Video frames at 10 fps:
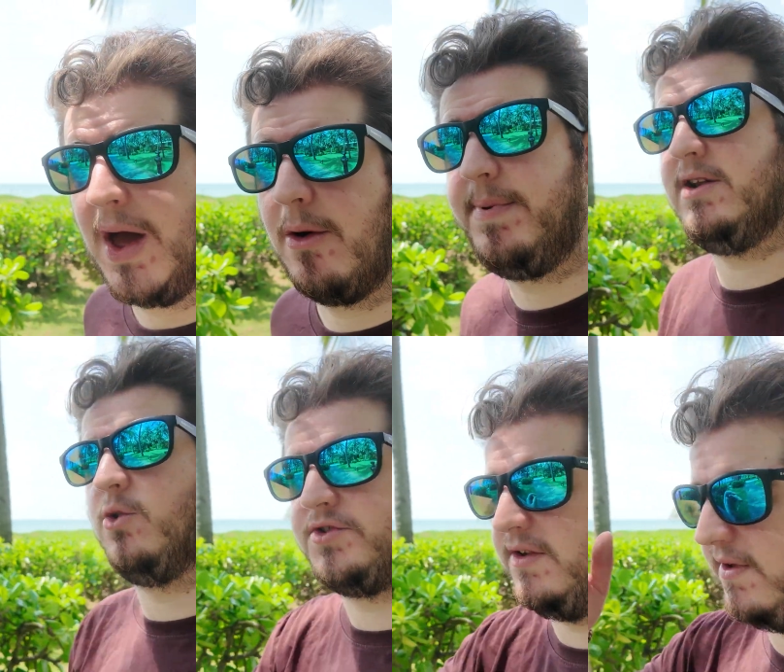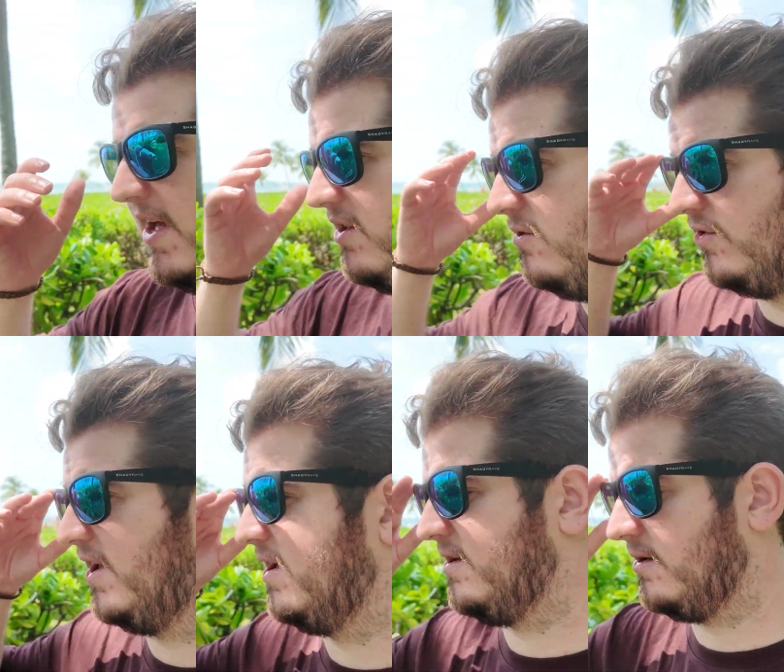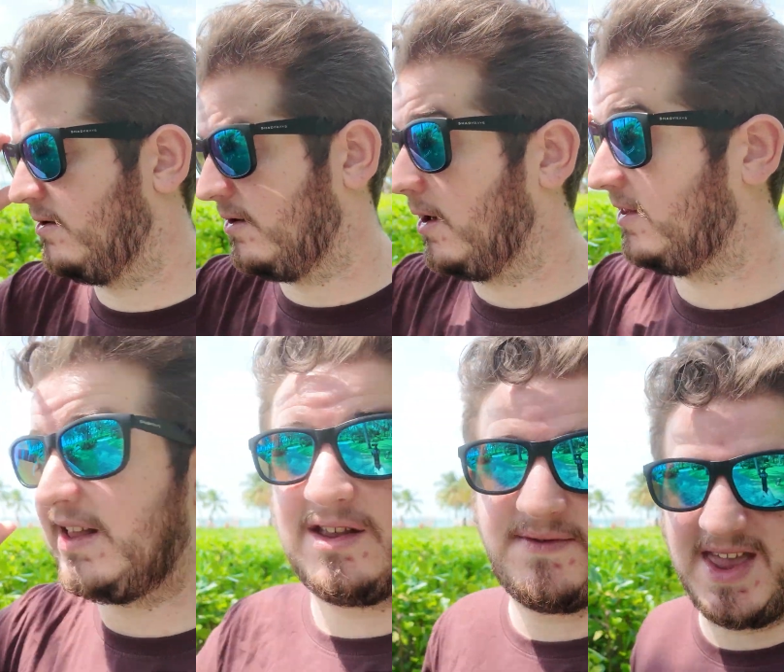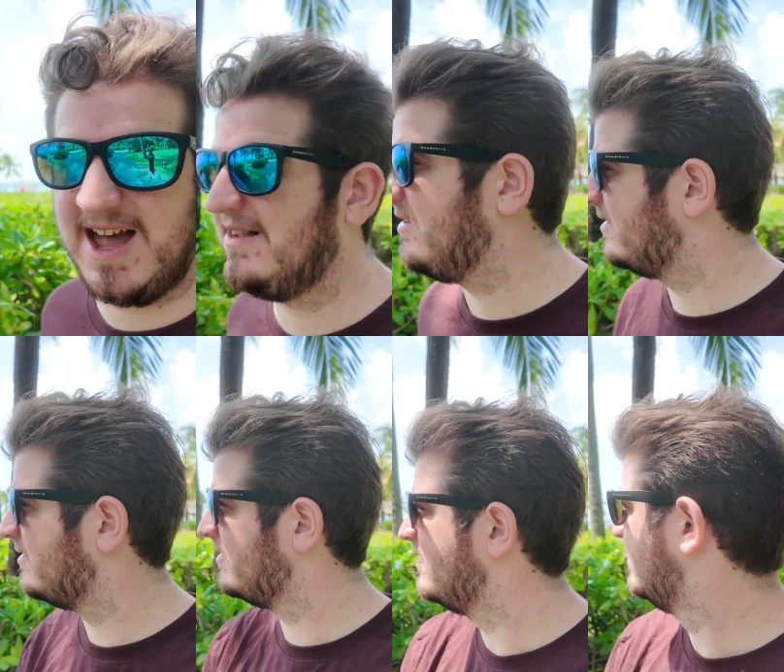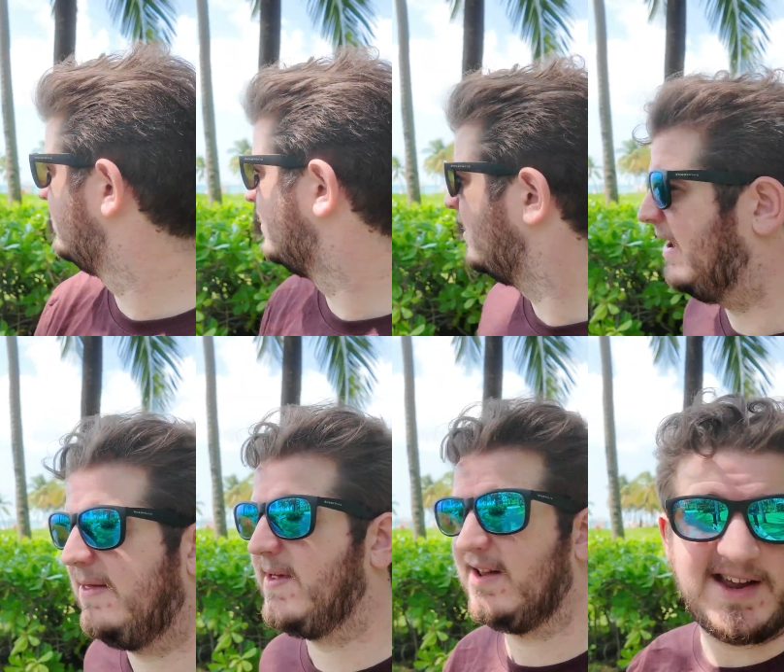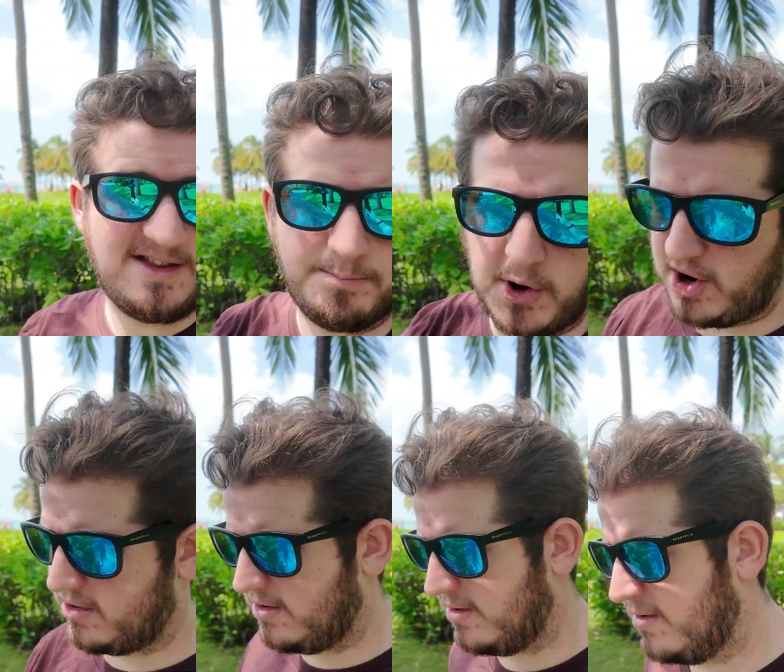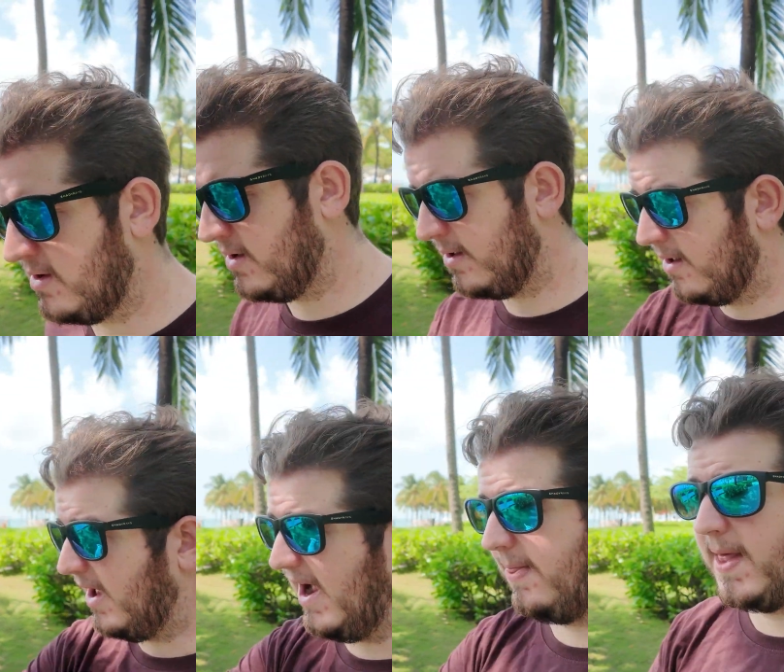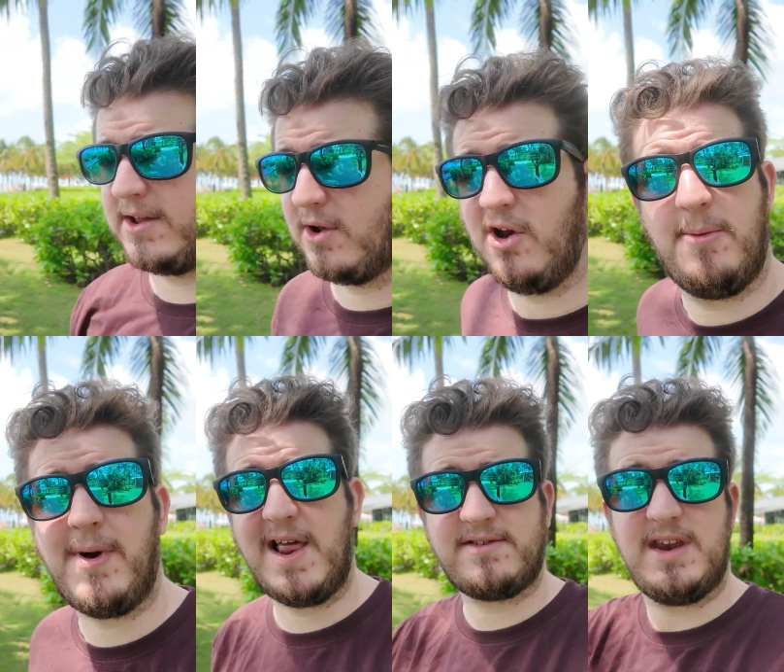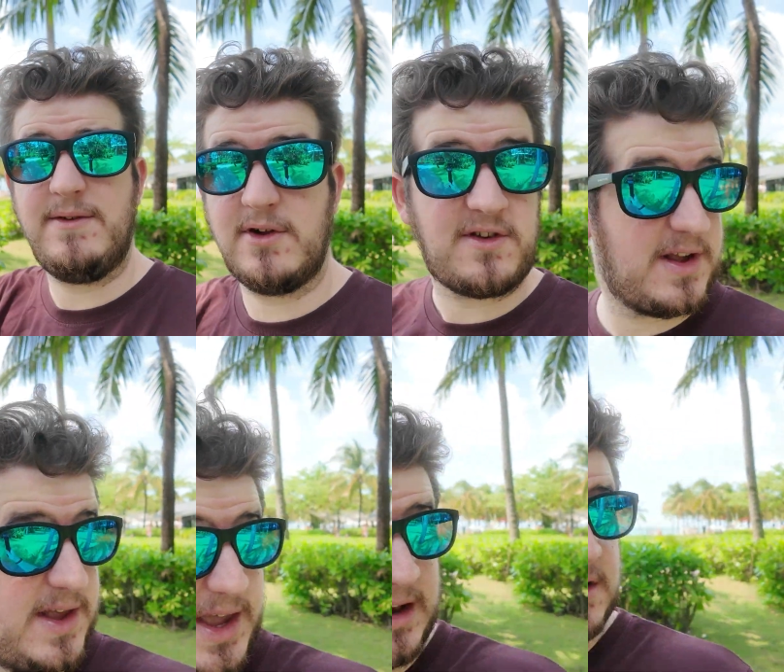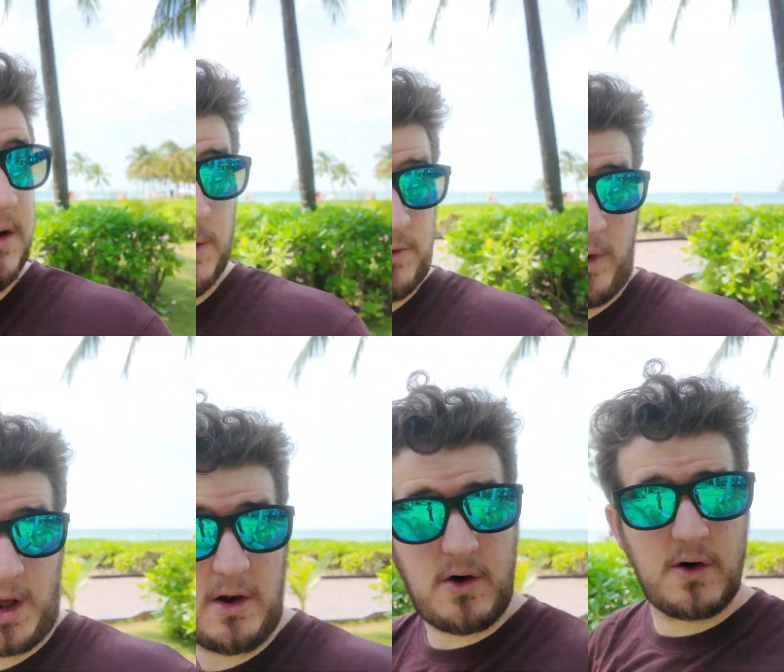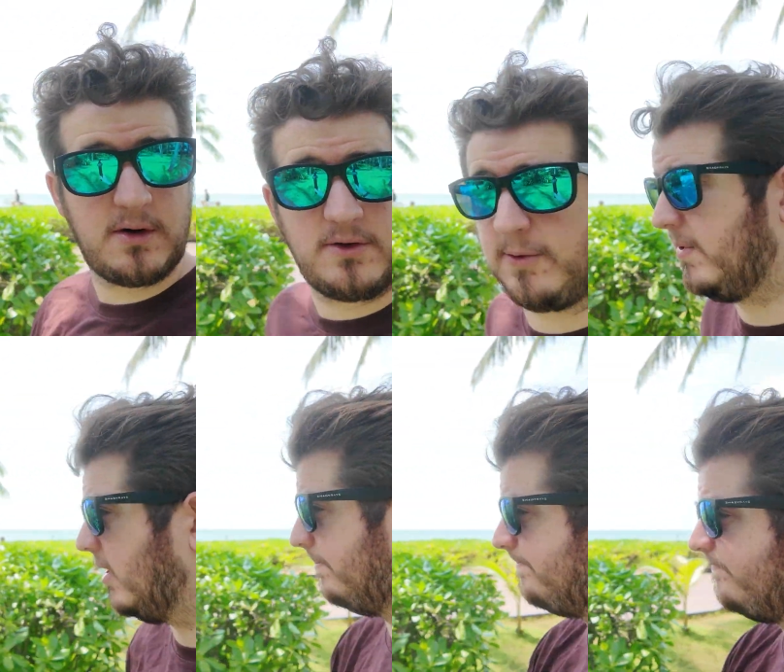I'm a bit naughty for that usually. I tend to forget, and then I tend to burn, and then I don't learn my lesson either. Just like the kid who was running along, tripping up.